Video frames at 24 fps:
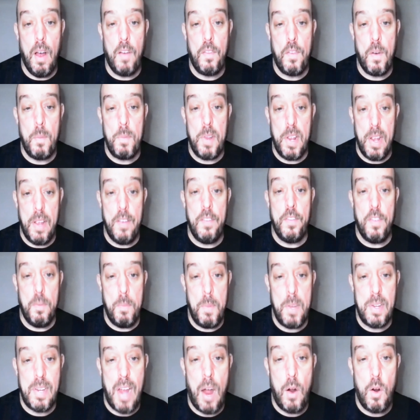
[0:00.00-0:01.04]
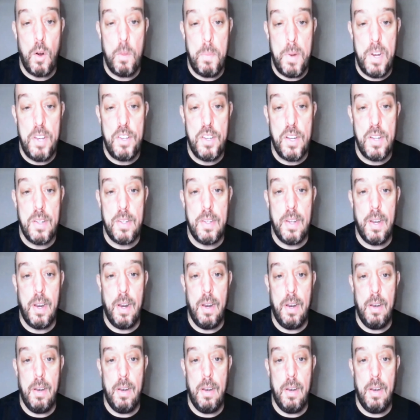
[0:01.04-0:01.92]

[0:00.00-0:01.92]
from the infamous Howard Beach incident